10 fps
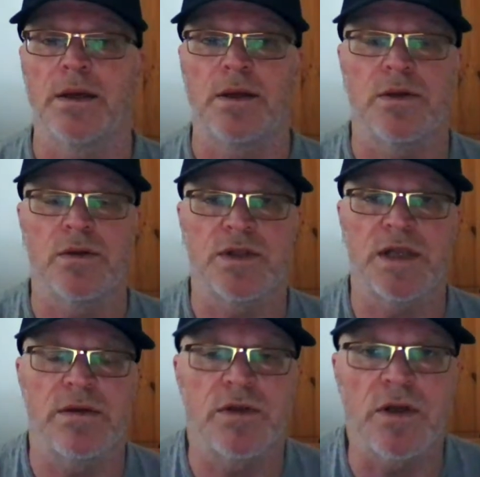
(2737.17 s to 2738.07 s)
you'll see
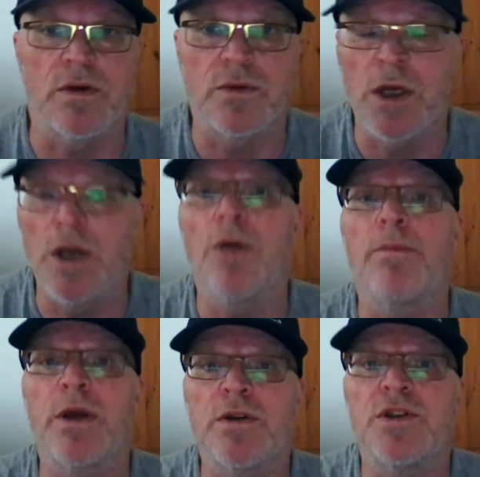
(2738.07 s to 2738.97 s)
results,
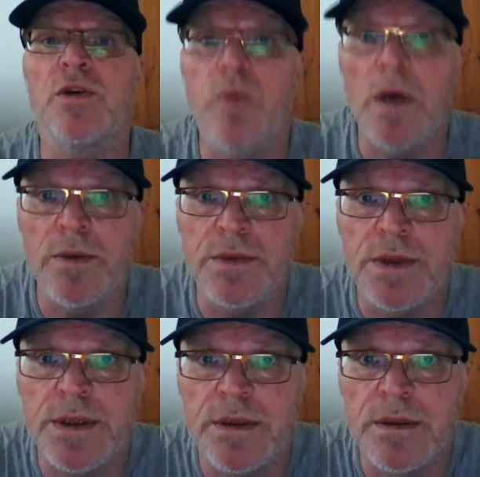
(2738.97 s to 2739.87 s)
because you
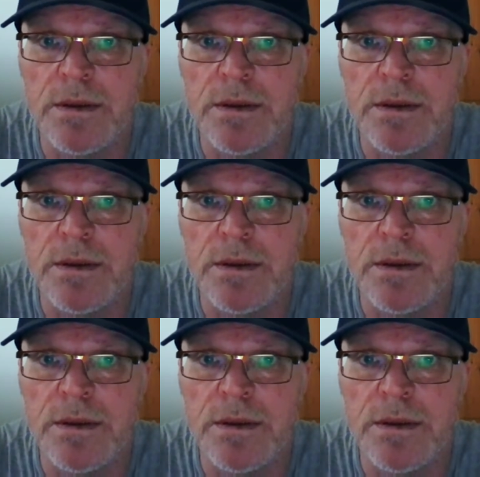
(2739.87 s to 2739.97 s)
won't.